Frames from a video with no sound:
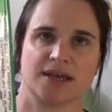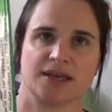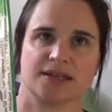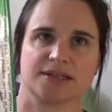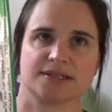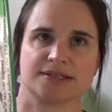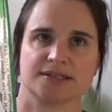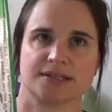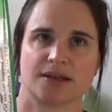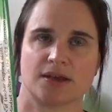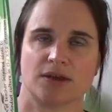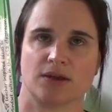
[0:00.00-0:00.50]

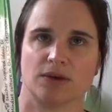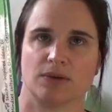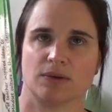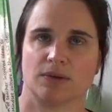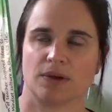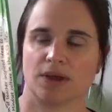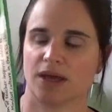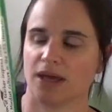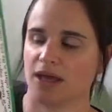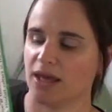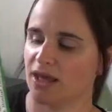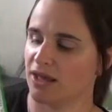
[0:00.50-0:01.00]
So
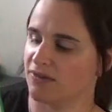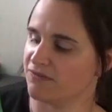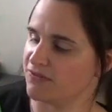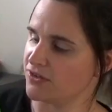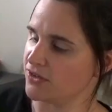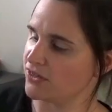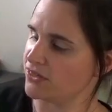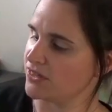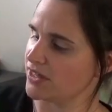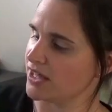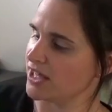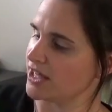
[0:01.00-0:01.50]
if
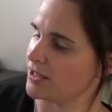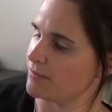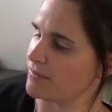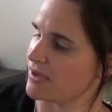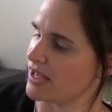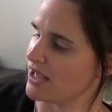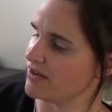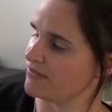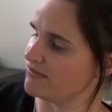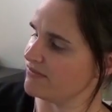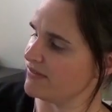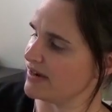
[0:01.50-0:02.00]
you think
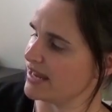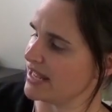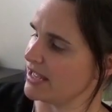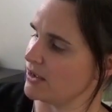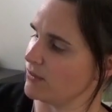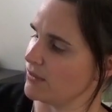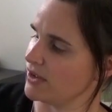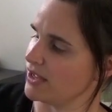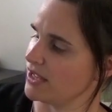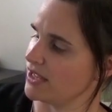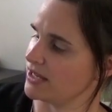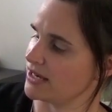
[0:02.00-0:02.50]
about a
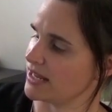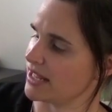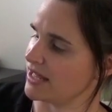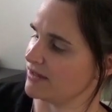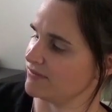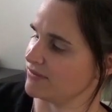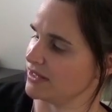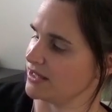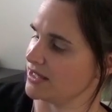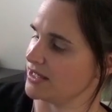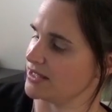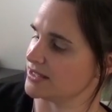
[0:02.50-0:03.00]
flower and
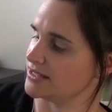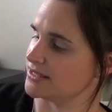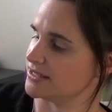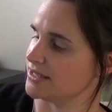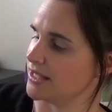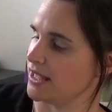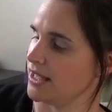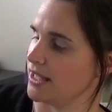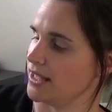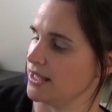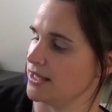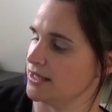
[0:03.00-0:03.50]
having its
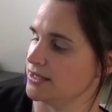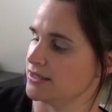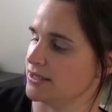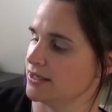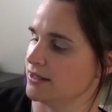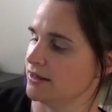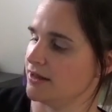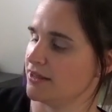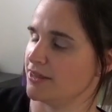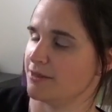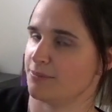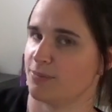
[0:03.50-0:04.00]
seed
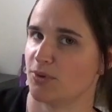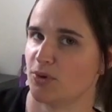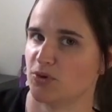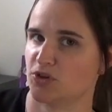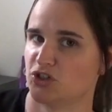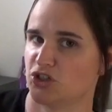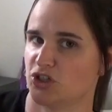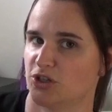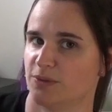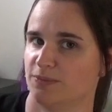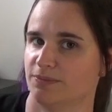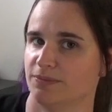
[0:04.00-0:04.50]
at the
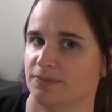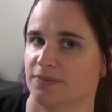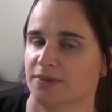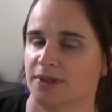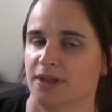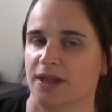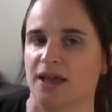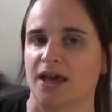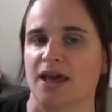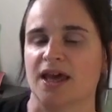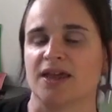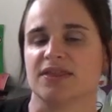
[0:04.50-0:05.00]
bottom,
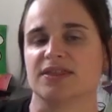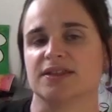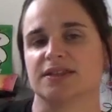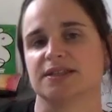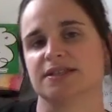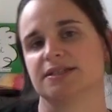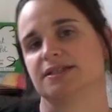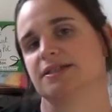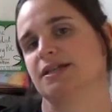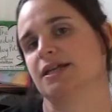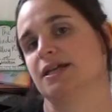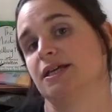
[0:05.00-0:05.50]
the
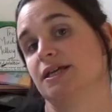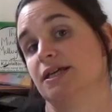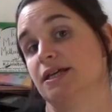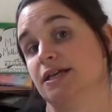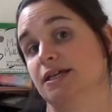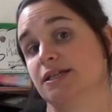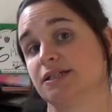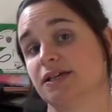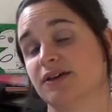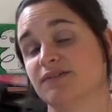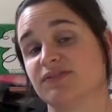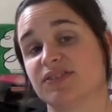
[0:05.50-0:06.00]

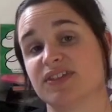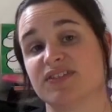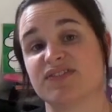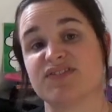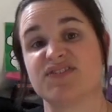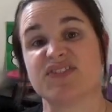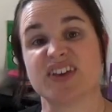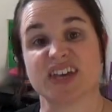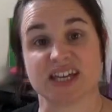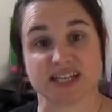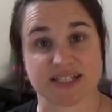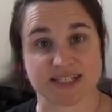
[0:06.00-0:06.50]
seed of the
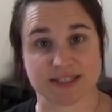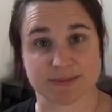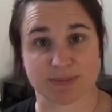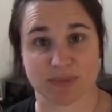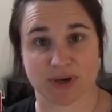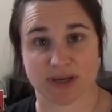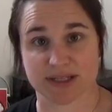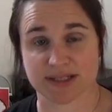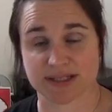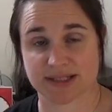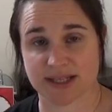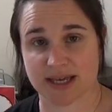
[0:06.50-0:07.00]
fixed
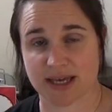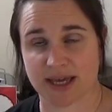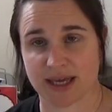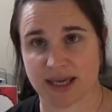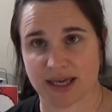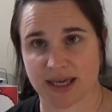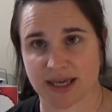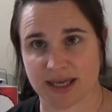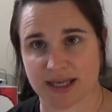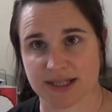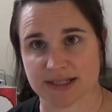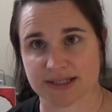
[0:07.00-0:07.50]
mindset
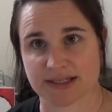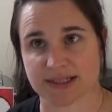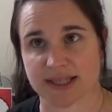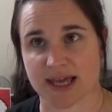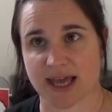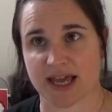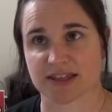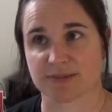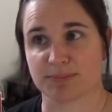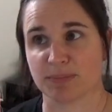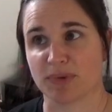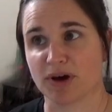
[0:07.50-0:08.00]
is
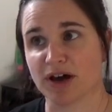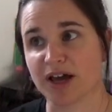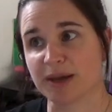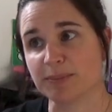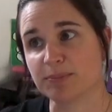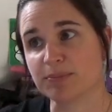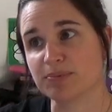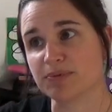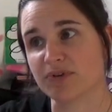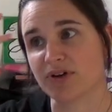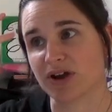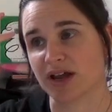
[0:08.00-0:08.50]
that my
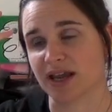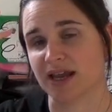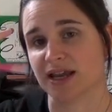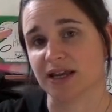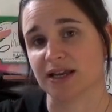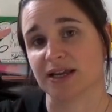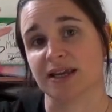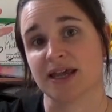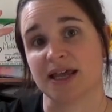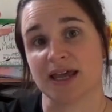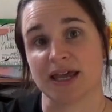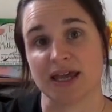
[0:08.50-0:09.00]

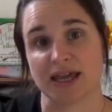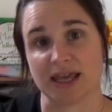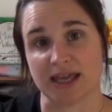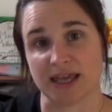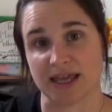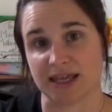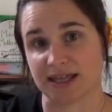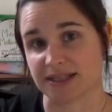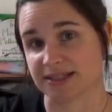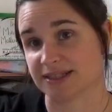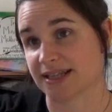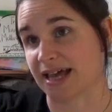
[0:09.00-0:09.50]
brain
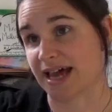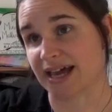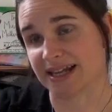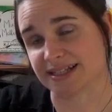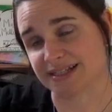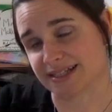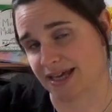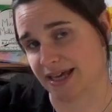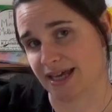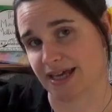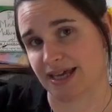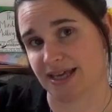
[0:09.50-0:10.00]
is
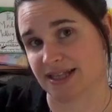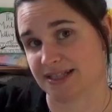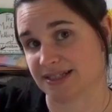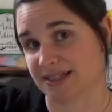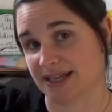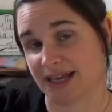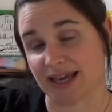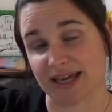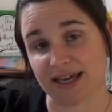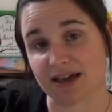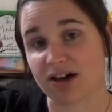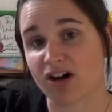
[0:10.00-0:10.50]
as it is,
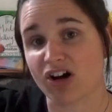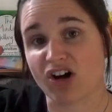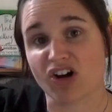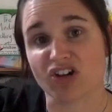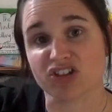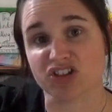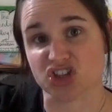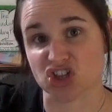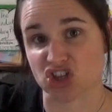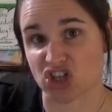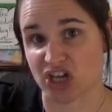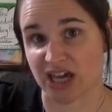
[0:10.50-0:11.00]
it
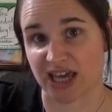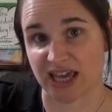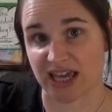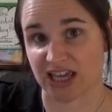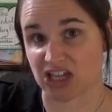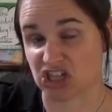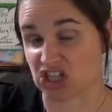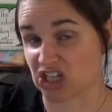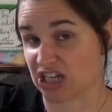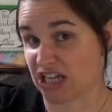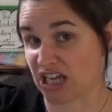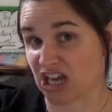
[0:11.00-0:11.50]
can't
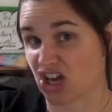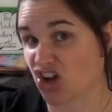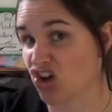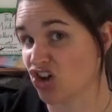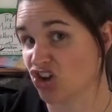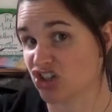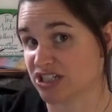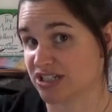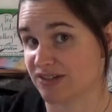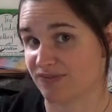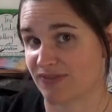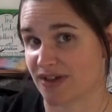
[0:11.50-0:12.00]
change and it
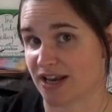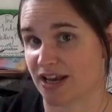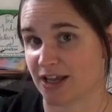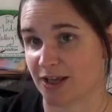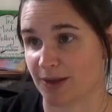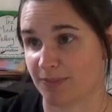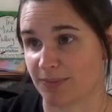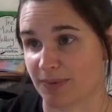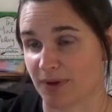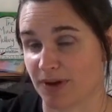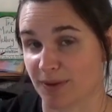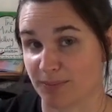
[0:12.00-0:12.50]
can't
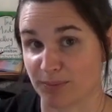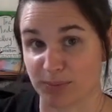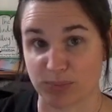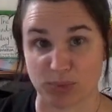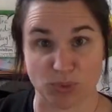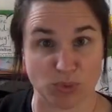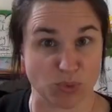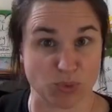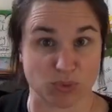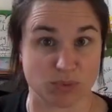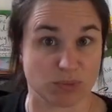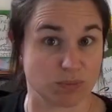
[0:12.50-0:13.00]
develop. I'm
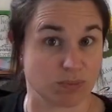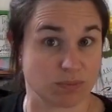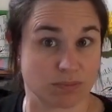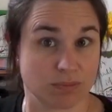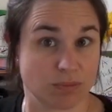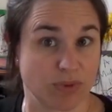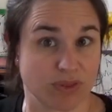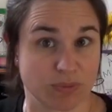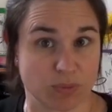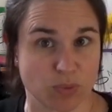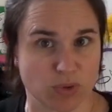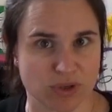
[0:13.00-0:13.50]
born
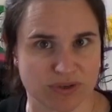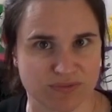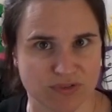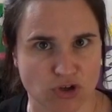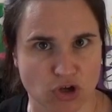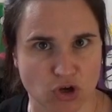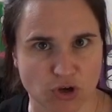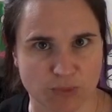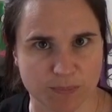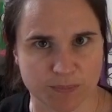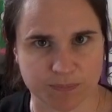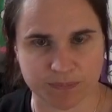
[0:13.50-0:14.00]
with what I've
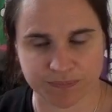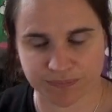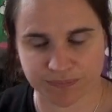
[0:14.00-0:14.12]
got.